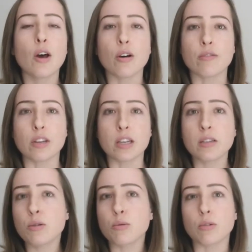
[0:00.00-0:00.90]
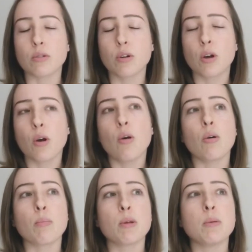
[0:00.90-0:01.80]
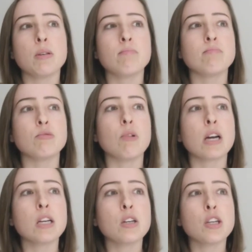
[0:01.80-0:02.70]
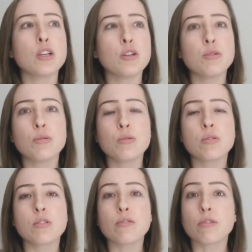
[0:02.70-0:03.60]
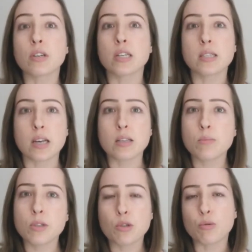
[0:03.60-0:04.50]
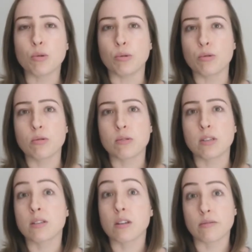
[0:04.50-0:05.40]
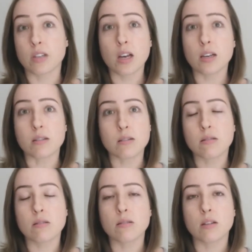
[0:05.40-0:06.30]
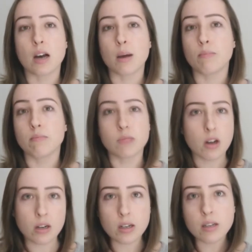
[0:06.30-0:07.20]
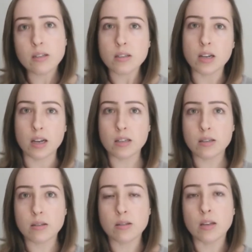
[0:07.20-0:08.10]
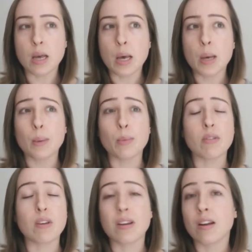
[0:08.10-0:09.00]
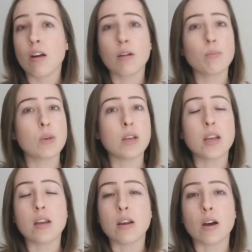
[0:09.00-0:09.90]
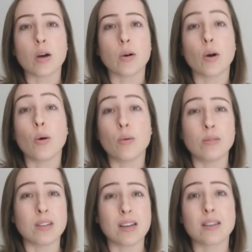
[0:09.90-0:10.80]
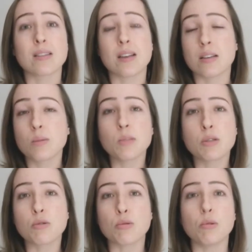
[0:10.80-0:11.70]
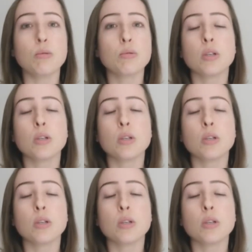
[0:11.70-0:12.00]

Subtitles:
of answer? Or maybe why not use different assessment tools instead of tests? I'm not against tests, but they cannot be our only assessment tool.